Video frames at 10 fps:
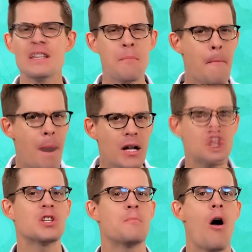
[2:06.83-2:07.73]
is
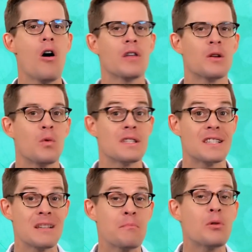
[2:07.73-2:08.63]
much smaller than what
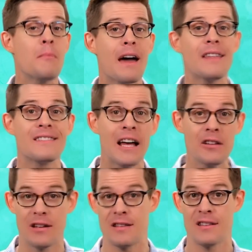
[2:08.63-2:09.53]
simple math
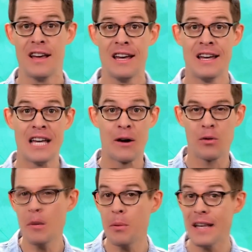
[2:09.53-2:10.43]
tells us. If
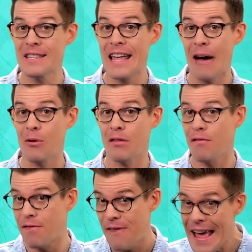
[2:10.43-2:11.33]
we replace that with
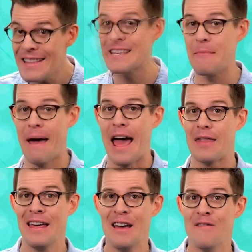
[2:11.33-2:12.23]
fancy
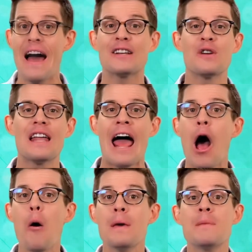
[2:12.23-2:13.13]
math, factoring in
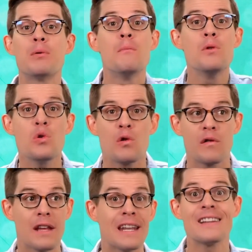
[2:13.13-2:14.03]
how people
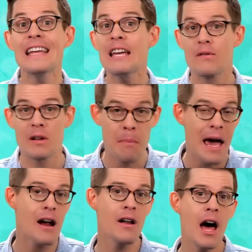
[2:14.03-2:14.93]
moved and lived and paired